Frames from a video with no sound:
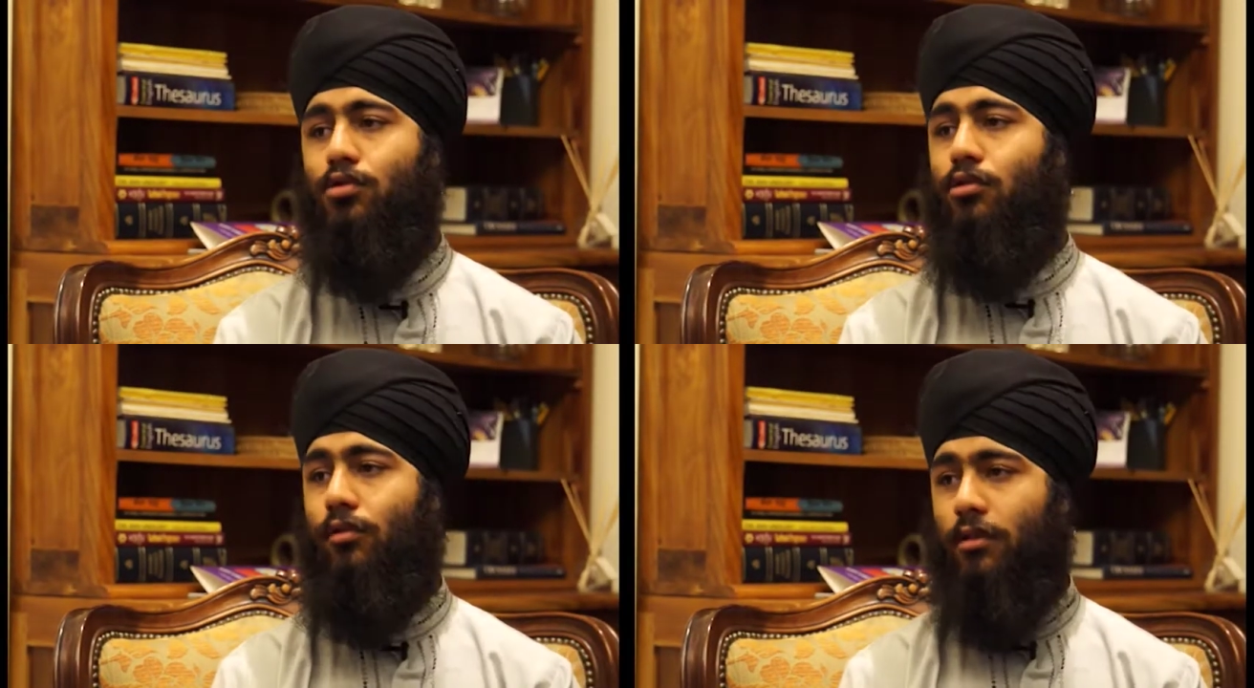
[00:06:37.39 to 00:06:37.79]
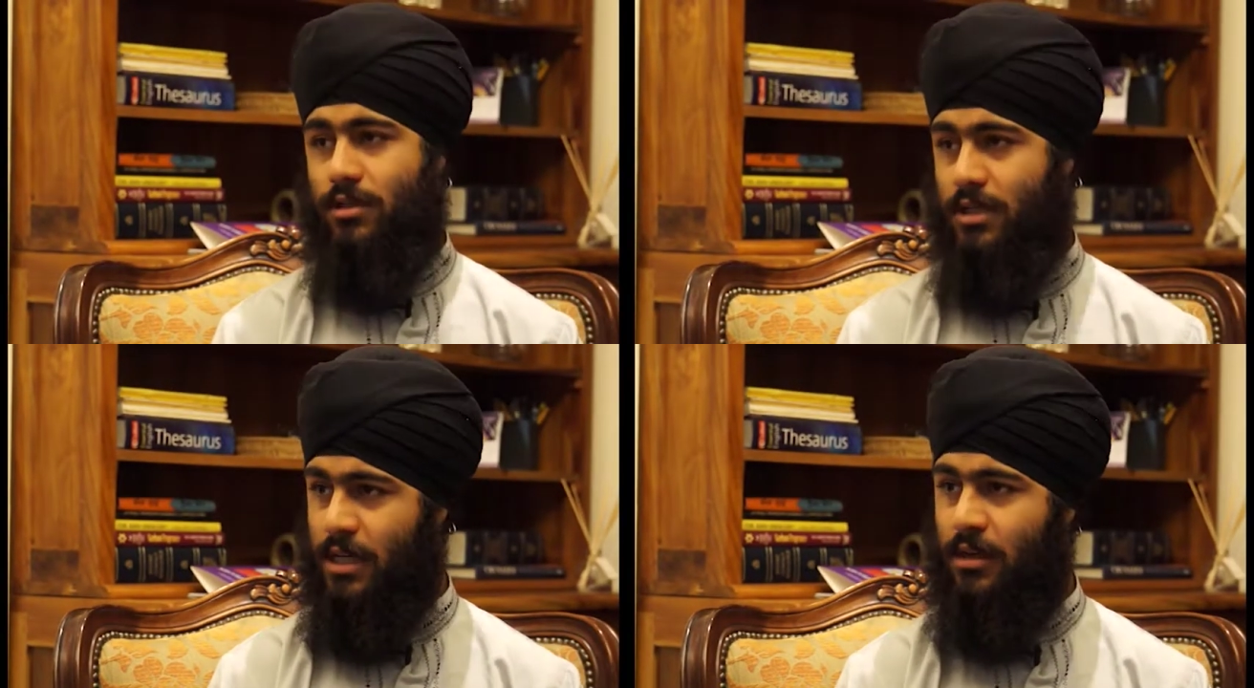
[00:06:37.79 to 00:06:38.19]

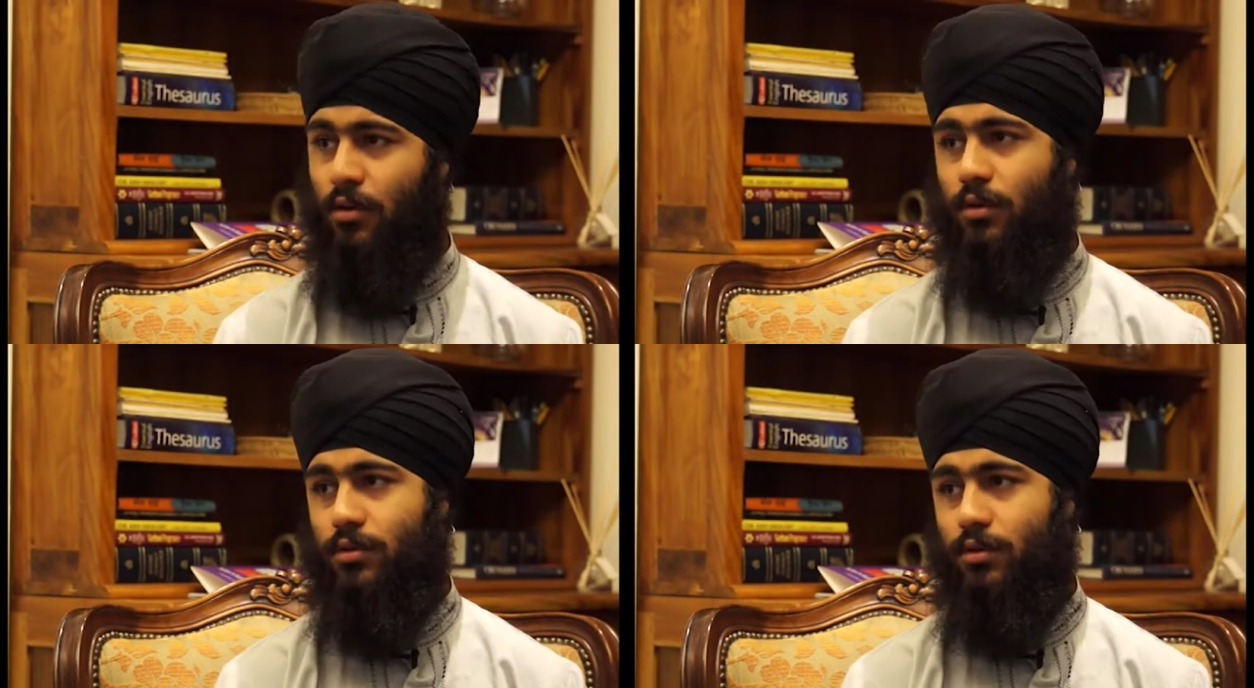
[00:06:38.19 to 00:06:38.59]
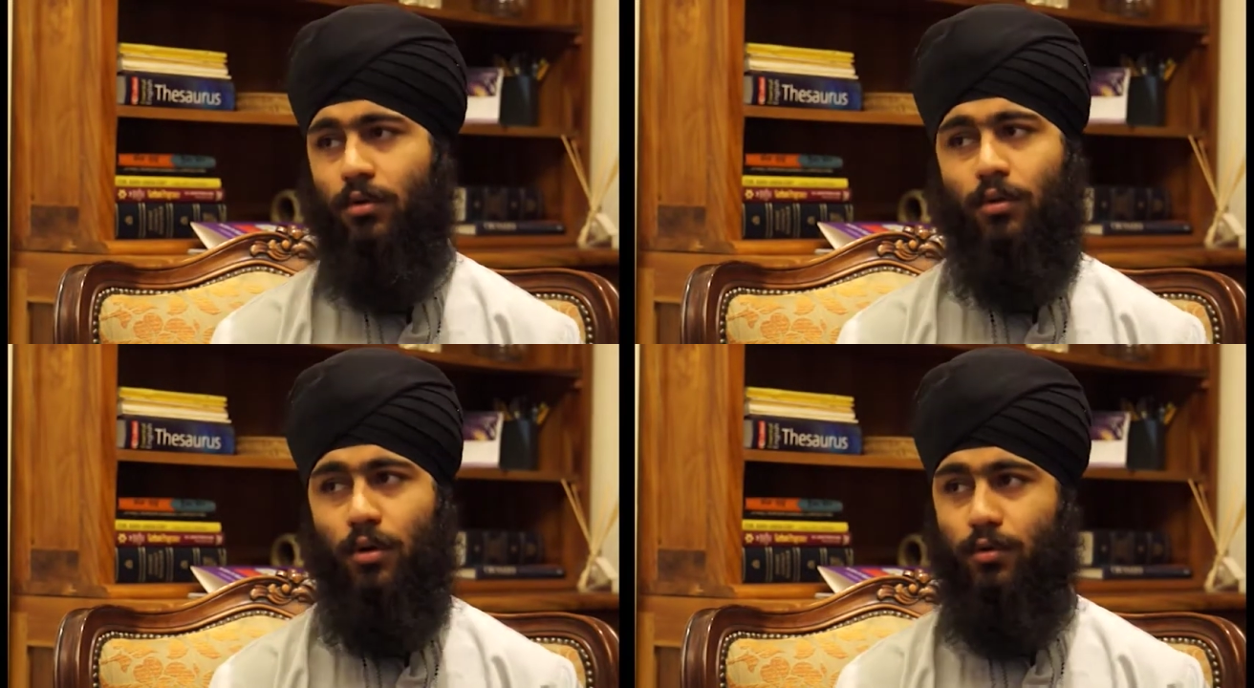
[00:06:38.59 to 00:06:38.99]
curiosity on
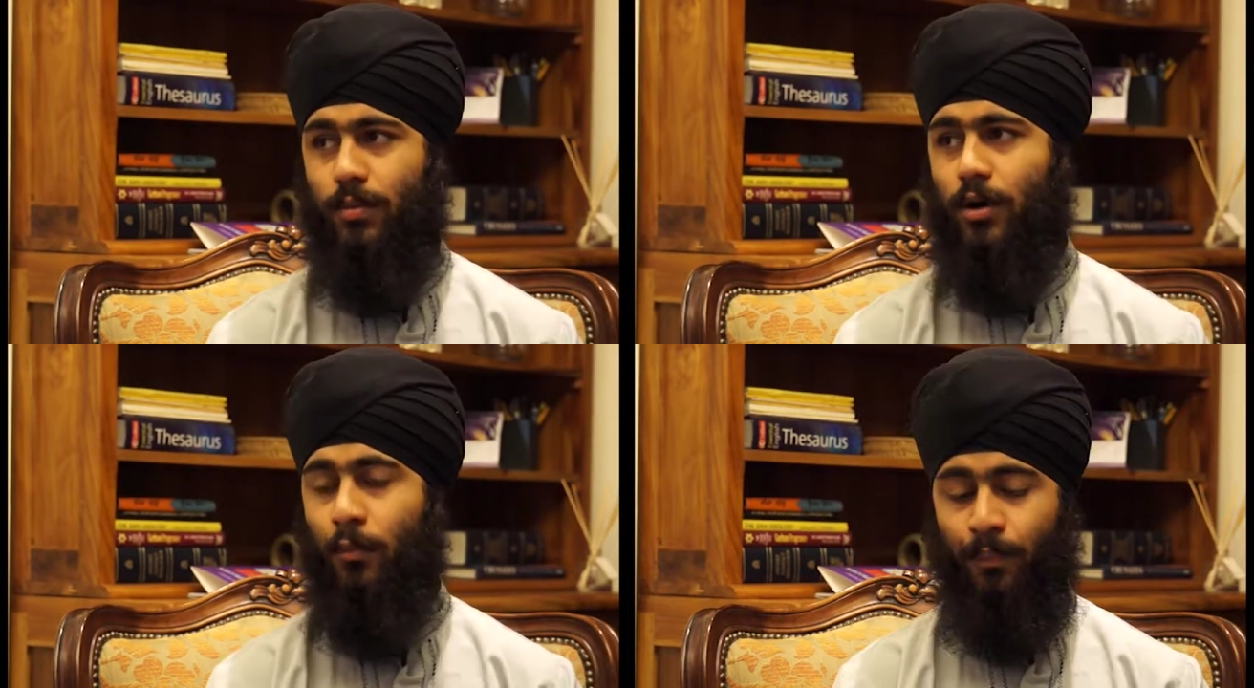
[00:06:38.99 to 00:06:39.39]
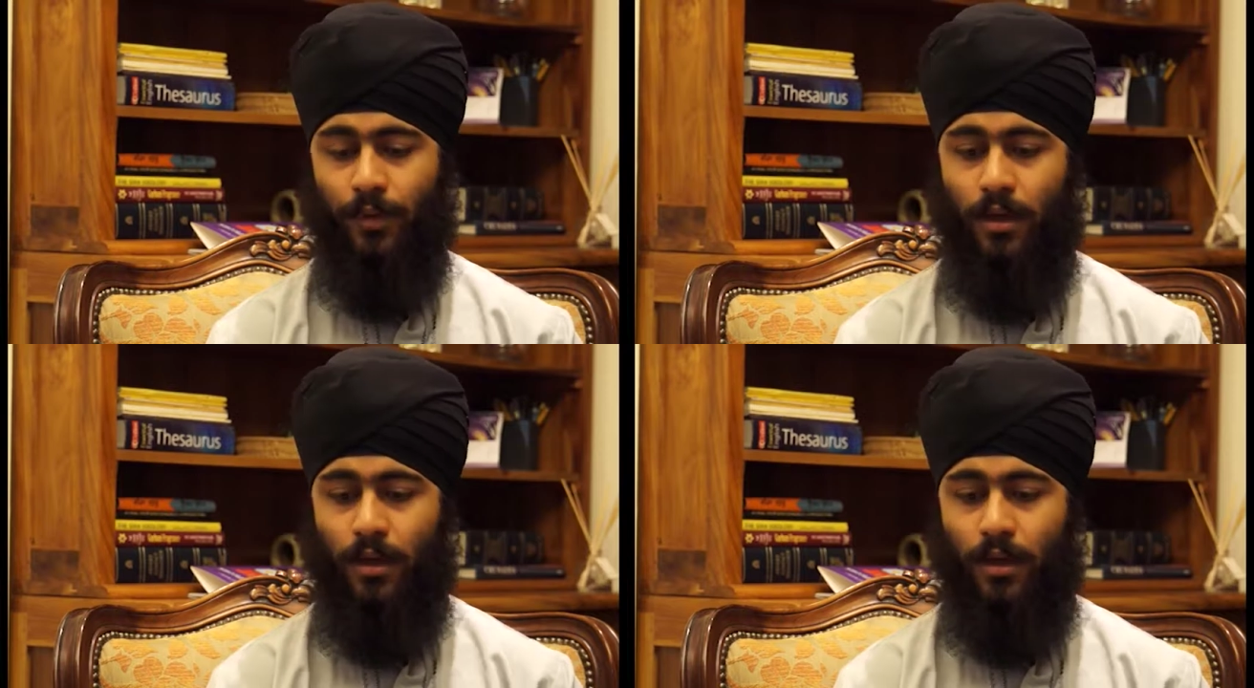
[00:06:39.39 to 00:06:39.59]
your own part.